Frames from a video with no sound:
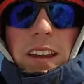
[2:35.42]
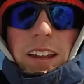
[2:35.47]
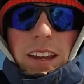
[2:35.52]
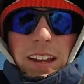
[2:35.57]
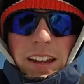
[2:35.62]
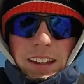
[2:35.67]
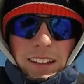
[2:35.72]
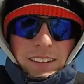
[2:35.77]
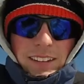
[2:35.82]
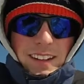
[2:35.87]

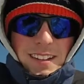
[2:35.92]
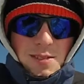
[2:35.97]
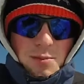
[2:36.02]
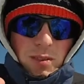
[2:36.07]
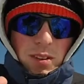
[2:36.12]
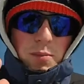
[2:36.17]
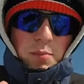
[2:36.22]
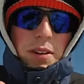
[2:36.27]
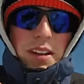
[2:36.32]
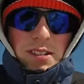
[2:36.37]
and that's
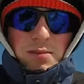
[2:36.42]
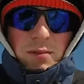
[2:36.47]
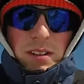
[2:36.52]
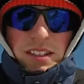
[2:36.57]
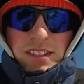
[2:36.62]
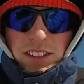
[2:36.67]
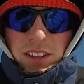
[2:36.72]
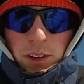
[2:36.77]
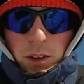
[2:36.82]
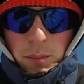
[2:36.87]
one of the best
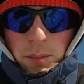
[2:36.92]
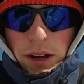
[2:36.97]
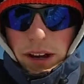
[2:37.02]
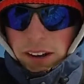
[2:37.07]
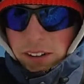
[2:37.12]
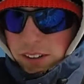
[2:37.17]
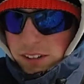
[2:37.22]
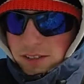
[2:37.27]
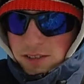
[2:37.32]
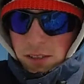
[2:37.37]
ways to go
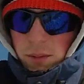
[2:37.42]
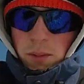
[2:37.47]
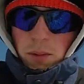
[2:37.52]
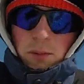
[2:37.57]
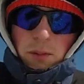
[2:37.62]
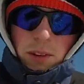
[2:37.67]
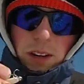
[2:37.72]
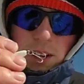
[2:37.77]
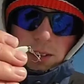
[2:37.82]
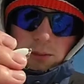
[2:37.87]
about it. So I'm
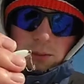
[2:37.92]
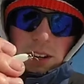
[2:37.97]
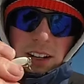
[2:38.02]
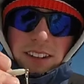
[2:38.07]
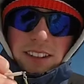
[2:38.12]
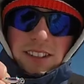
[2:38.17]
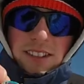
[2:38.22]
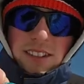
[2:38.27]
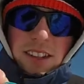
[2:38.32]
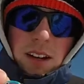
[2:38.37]
gonna
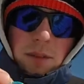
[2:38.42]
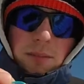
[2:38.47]
rig this